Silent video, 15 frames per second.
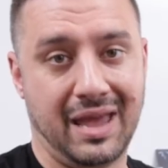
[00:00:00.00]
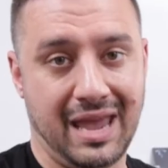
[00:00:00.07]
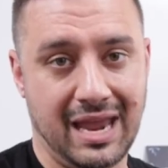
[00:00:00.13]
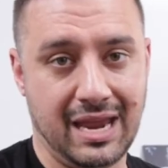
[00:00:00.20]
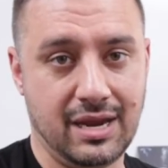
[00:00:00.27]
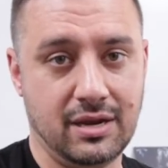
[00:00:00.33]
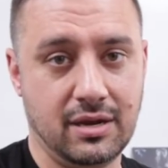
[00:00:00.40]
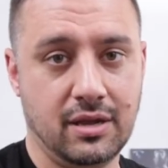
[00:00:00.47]

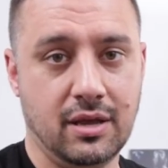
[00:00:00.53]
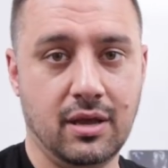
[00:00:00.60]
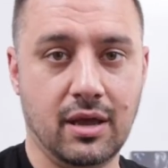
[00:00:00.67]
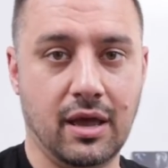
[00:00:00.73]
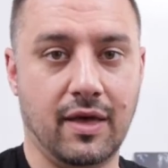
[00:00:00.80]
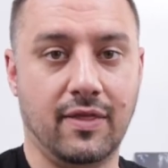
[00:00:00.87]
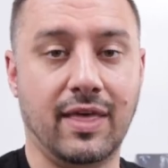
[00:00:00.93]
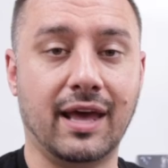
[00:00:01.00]
pain,
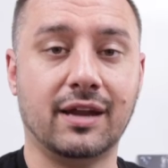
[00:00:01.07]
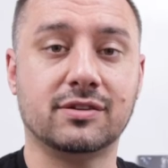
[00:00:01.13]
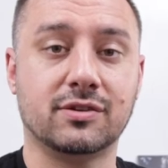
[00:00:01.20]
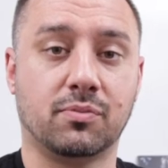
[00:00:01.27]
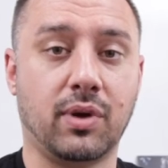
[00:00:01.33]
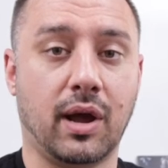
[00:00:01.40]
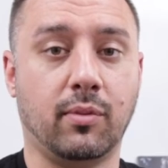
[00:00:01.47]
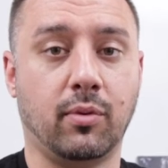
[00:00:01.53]
and that is a
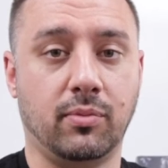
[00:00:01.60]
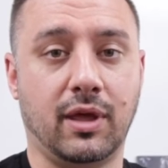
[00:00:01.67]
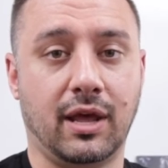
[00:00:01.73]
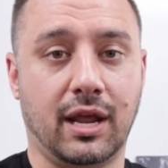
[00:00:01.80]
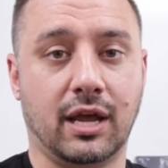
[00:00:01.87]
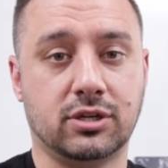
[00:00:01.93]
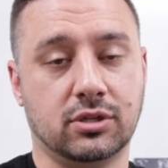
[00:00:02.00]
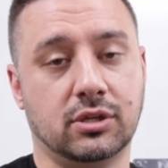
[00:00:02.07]
problem that
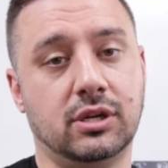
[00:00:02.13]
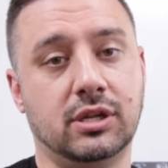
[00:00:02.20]
actually